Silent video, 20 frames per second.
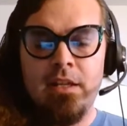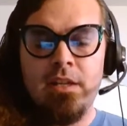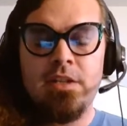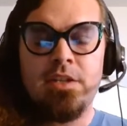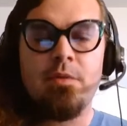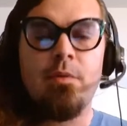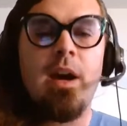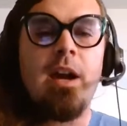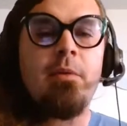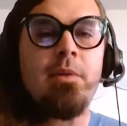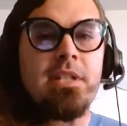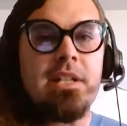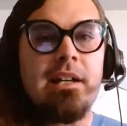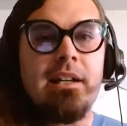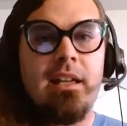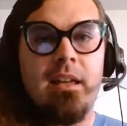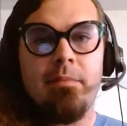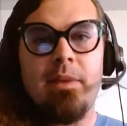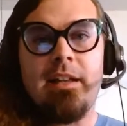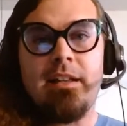So why are we
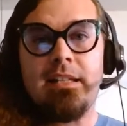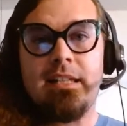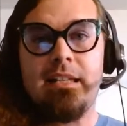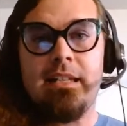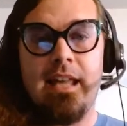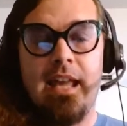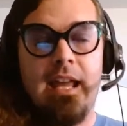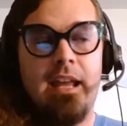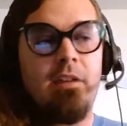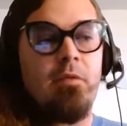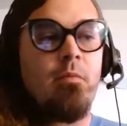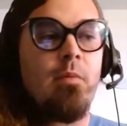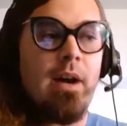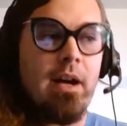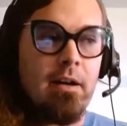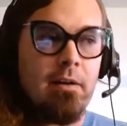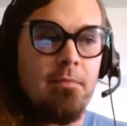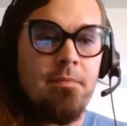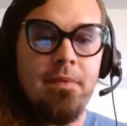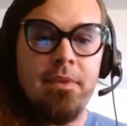talking about it today?
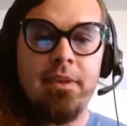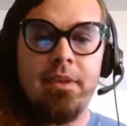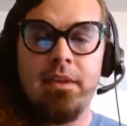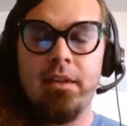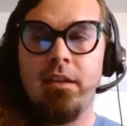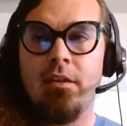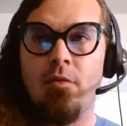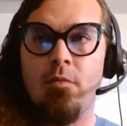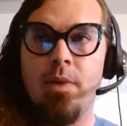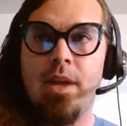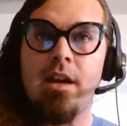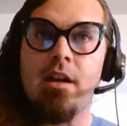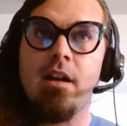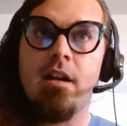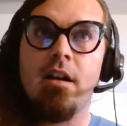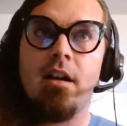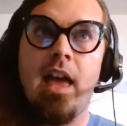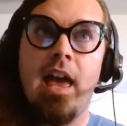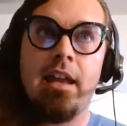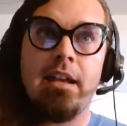Well, we
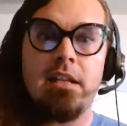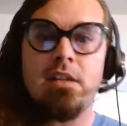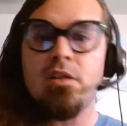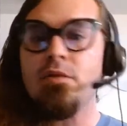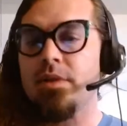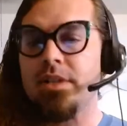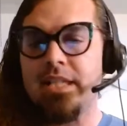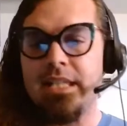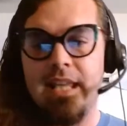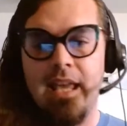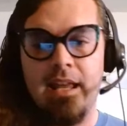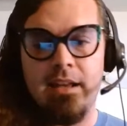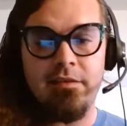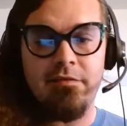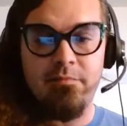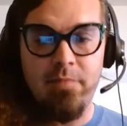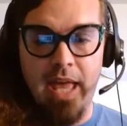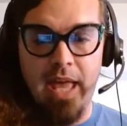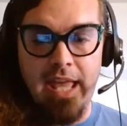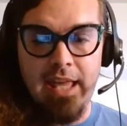are heading towards the end
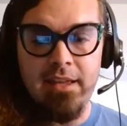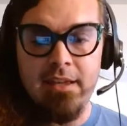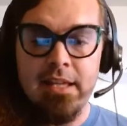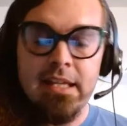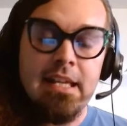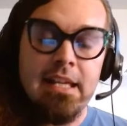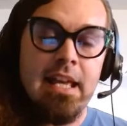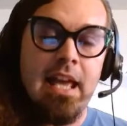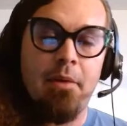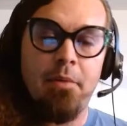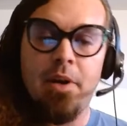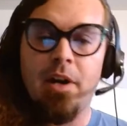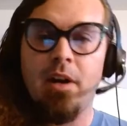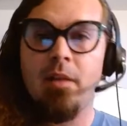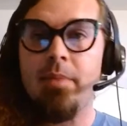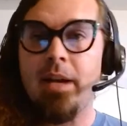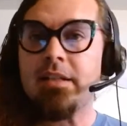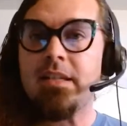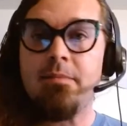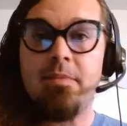of May, and we
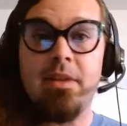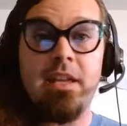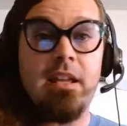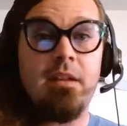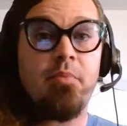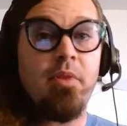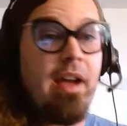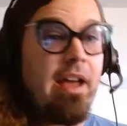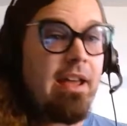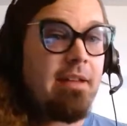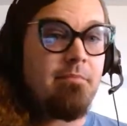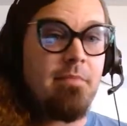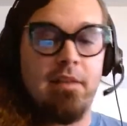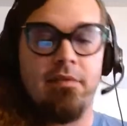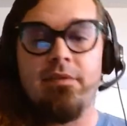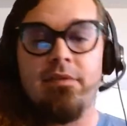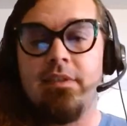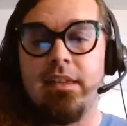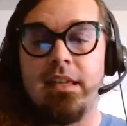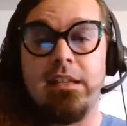are about to be in Pride
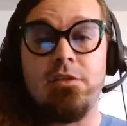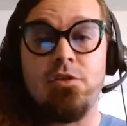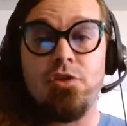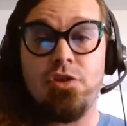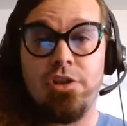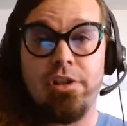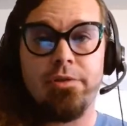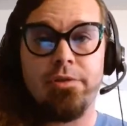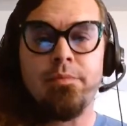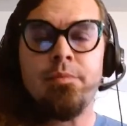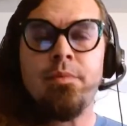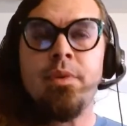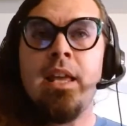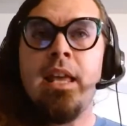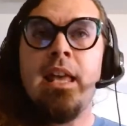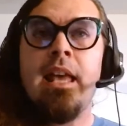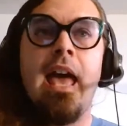Month in June.